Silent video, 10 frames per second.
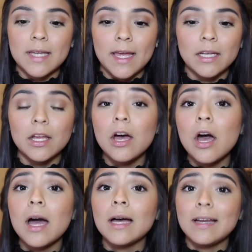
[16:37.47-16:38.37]
And
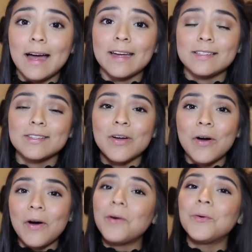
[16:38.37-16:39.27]
guys,
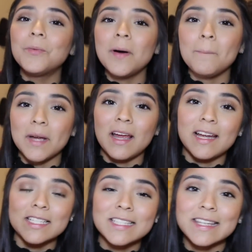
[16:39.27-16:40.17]
oh my
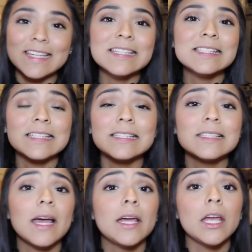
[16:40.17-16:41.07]
gosh, this
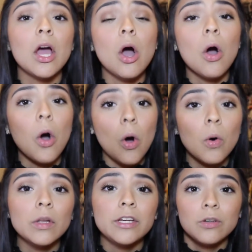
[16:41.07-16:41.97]
is a
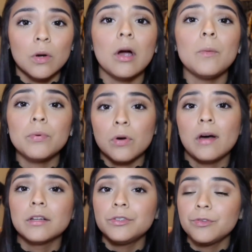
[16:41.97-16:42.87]
holy grail
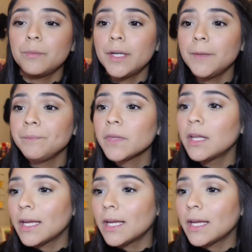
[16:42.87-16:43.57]
product for me.